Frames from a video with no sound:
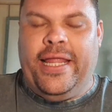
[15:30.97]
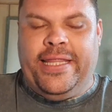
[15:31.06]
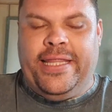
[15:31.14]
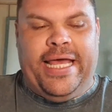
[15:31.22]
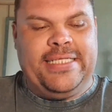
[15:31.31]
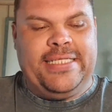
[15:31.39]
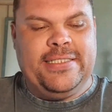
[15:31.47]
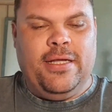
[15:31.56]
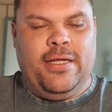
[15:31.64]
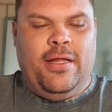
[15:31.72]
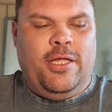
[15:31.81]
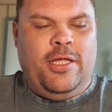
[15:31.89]
in
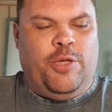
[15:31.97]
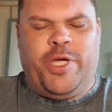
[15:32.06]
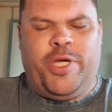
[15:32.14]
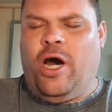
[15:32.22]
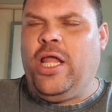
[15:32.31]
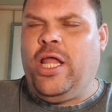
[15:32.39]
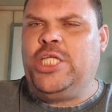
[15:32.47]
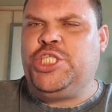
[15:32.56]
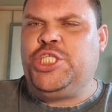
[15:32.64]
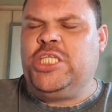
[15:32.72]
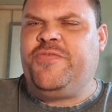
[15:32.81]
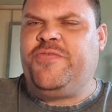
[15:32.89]
this? Do we call it a
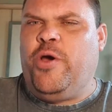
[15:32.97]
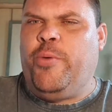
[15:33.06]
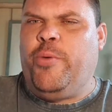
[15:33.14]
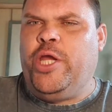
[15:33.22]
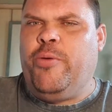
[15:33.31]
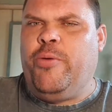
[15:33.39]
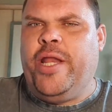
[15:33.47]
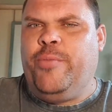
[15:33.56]
transfer window?